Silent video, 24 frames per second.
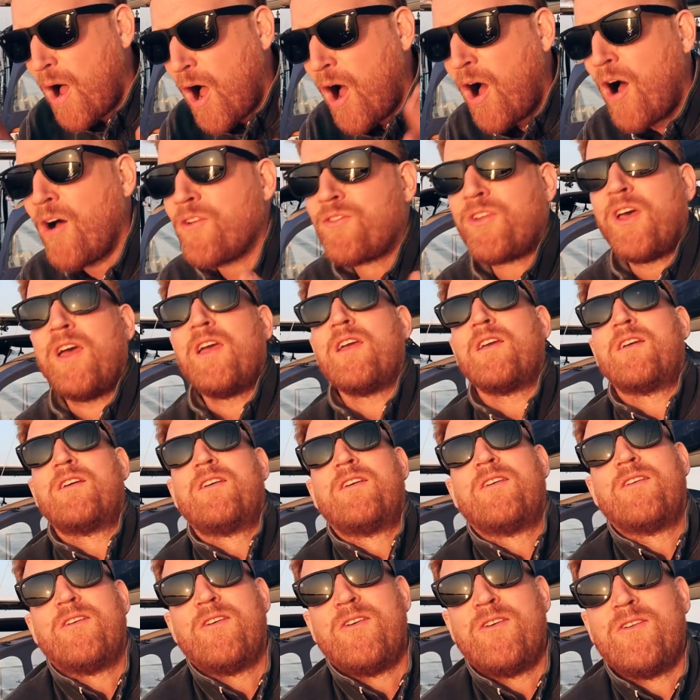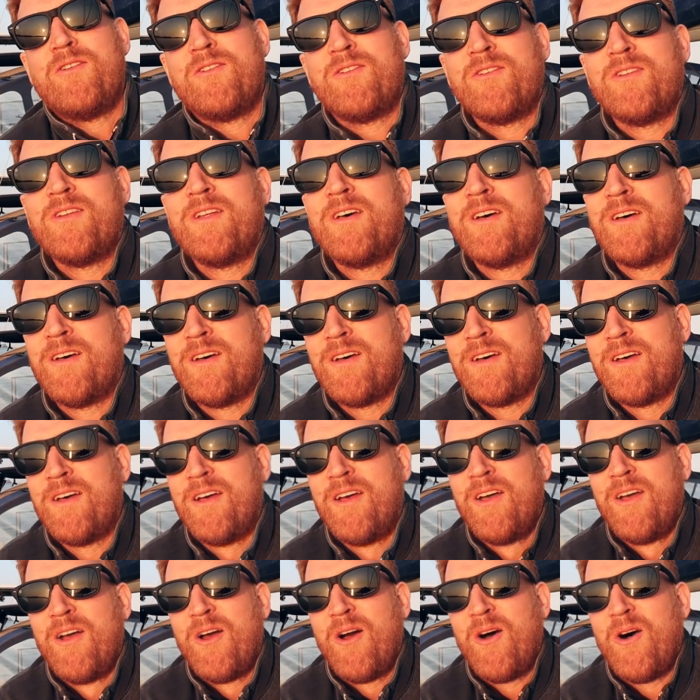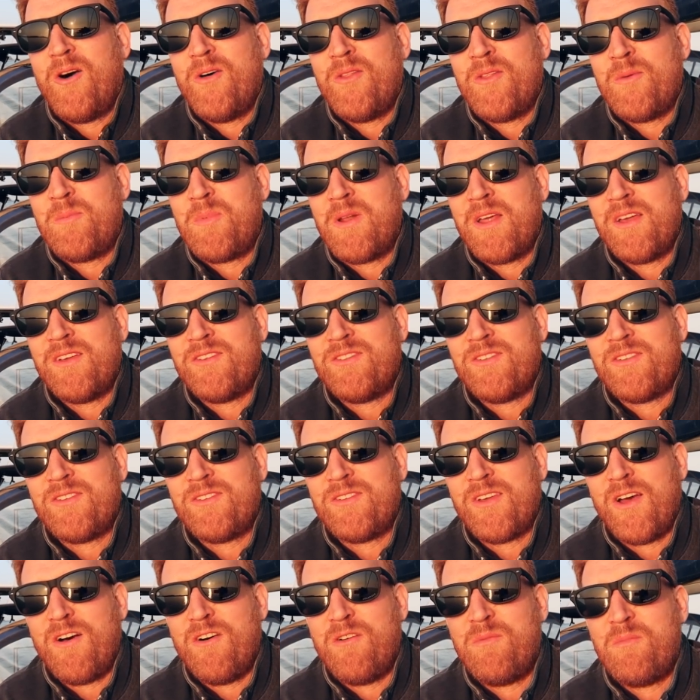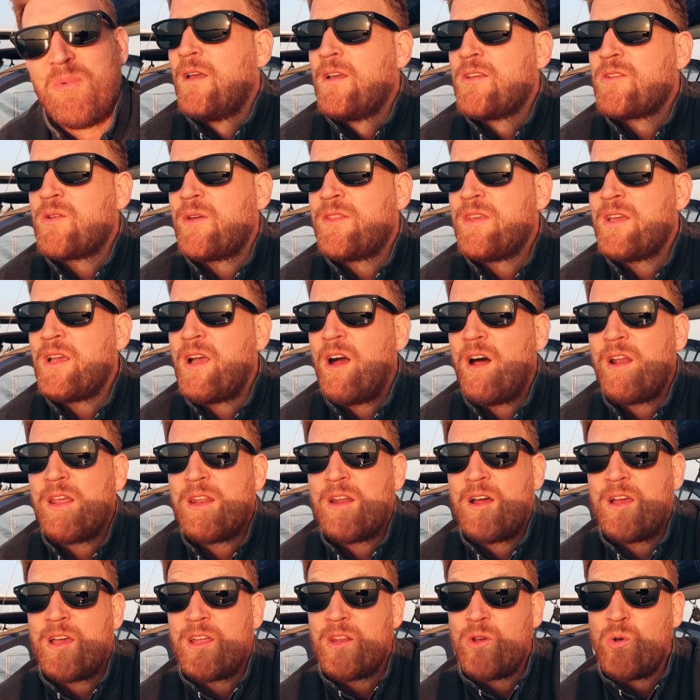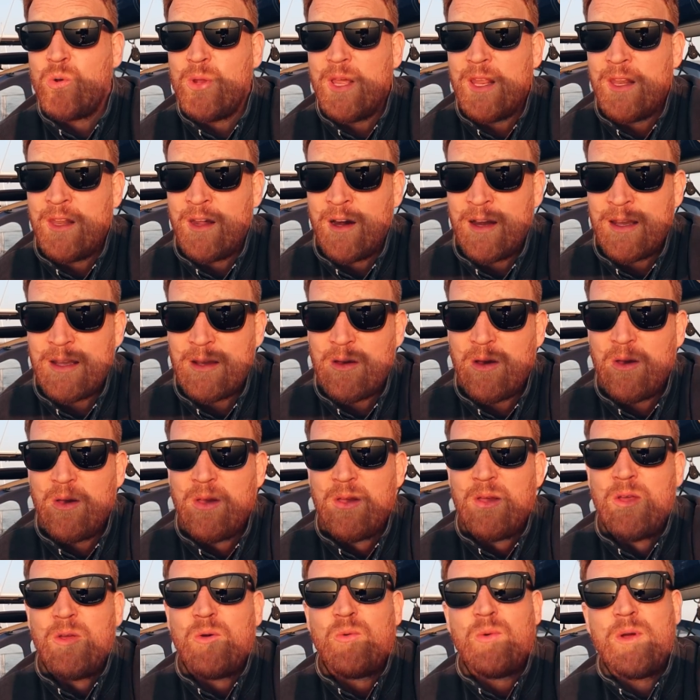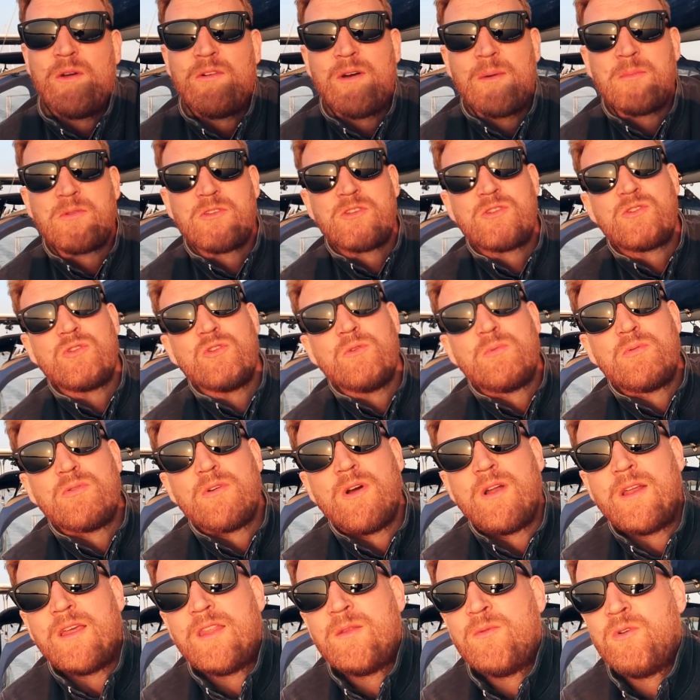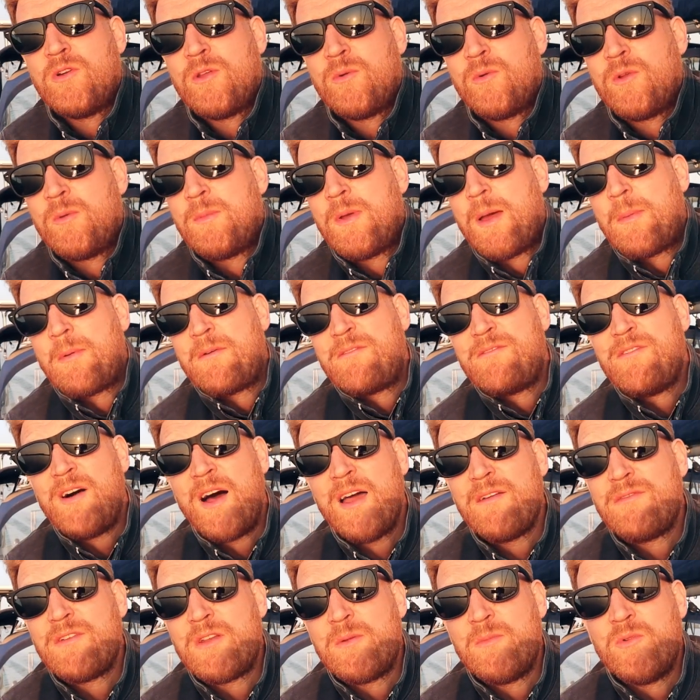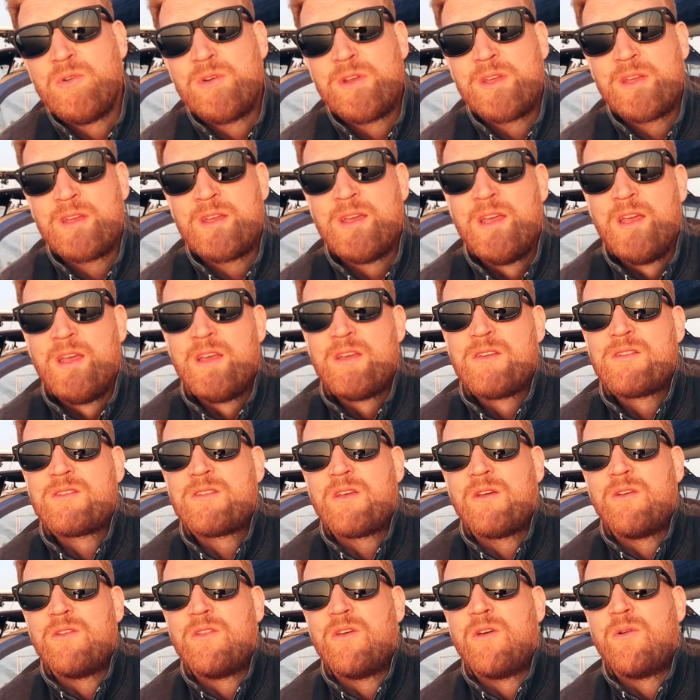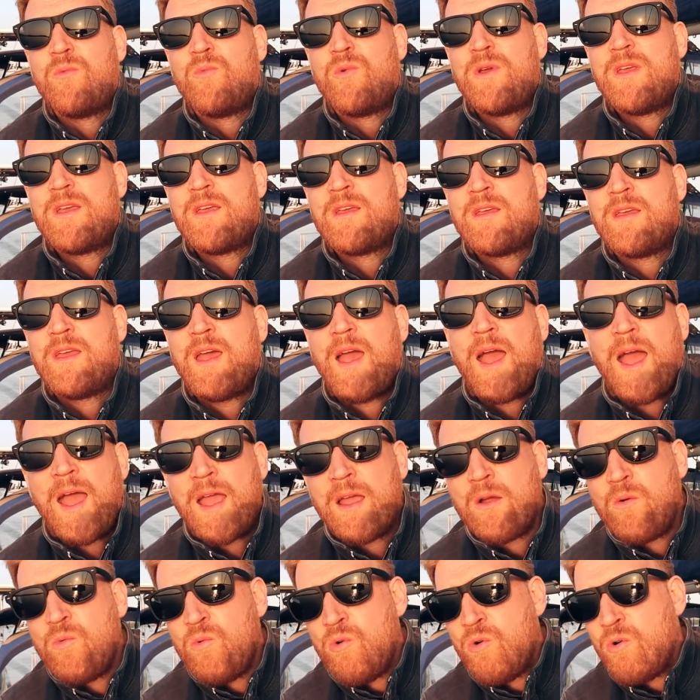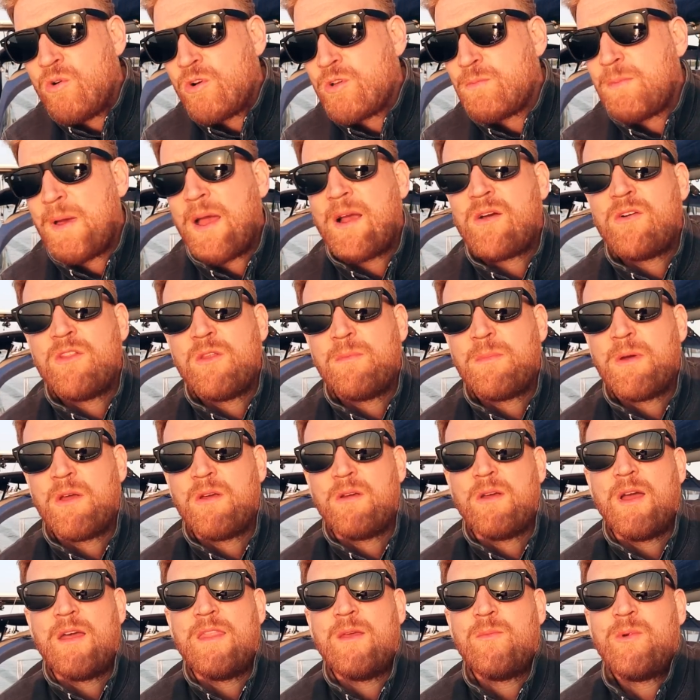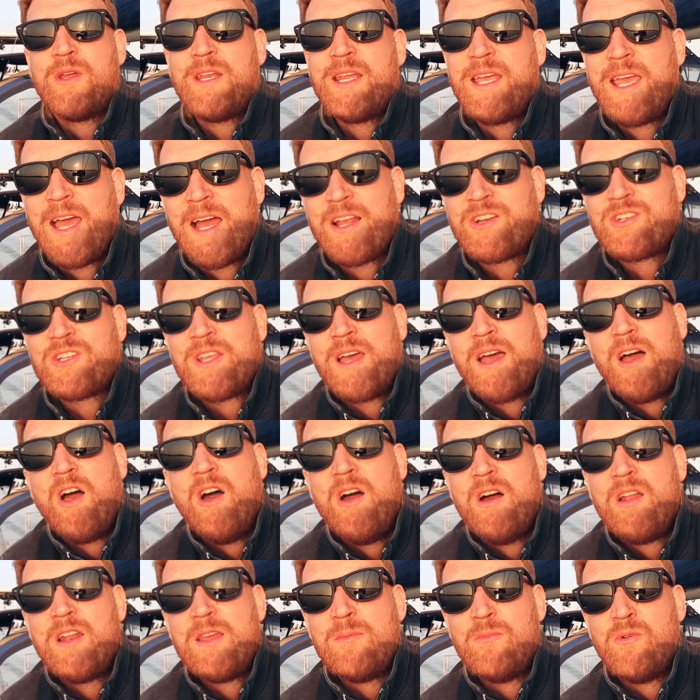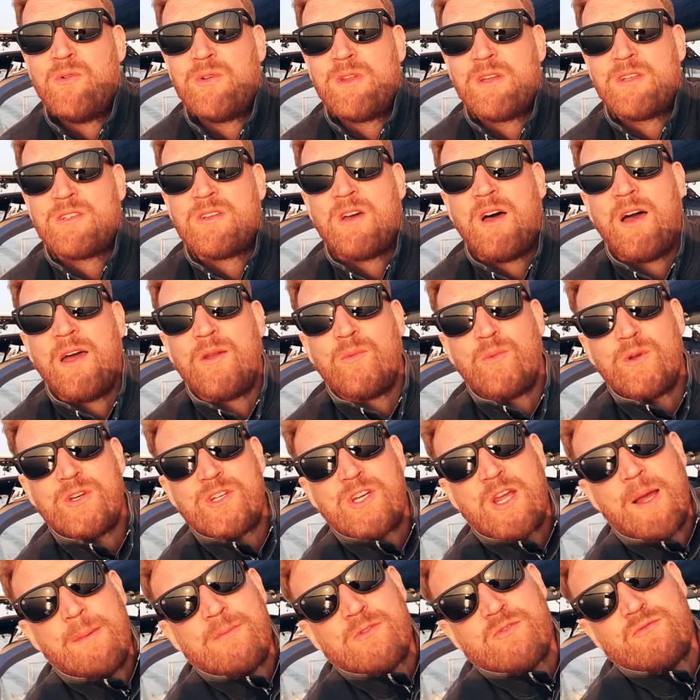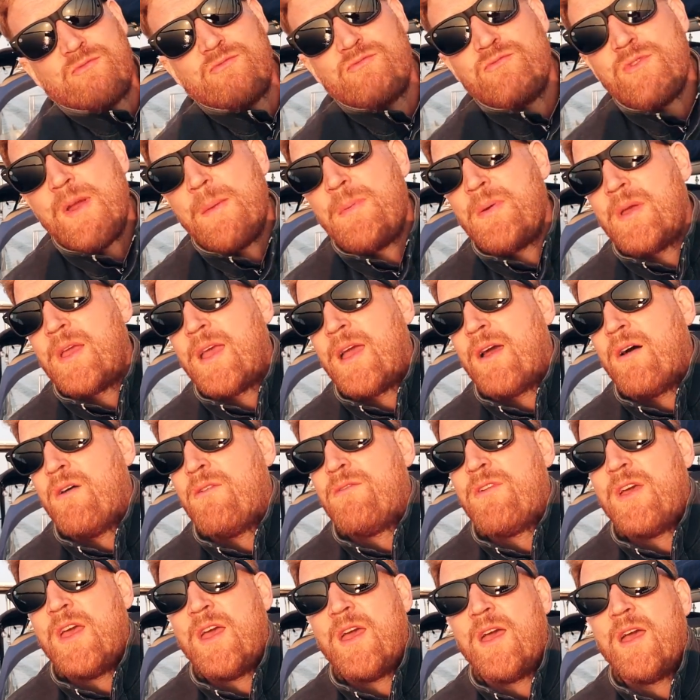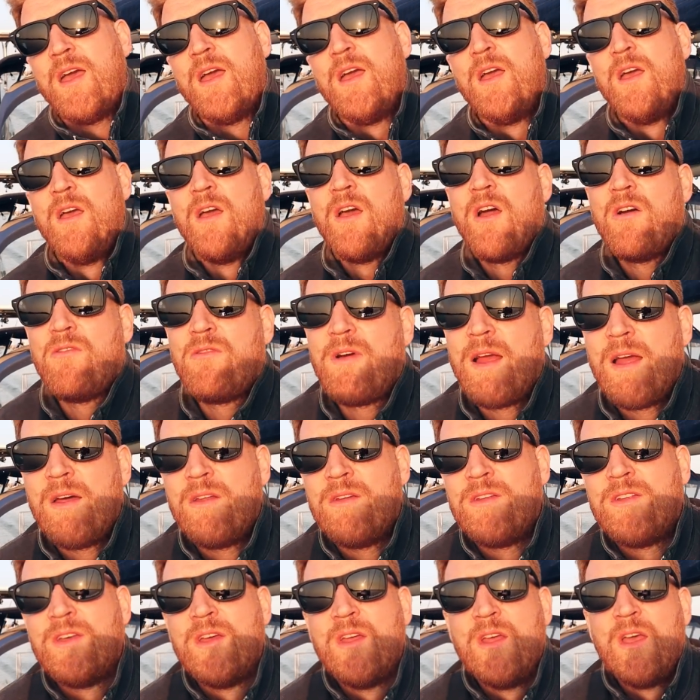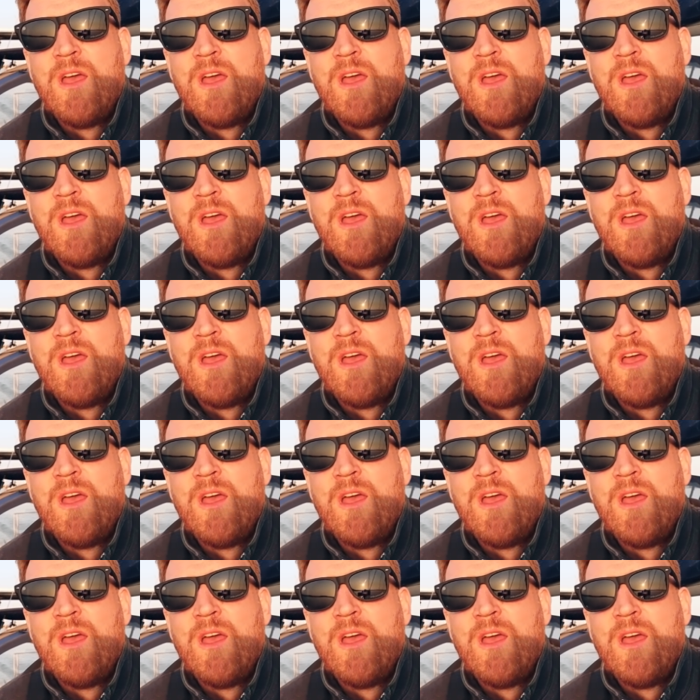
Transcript: our take on uh, on the place itself. So I think Carly and I are going to call it a night. We're up super early in the morning. We're going to be up at five in the morning so that we can get Hank walked back on the boat, and then we're going to catch that early morning tide which comes ripping out of here around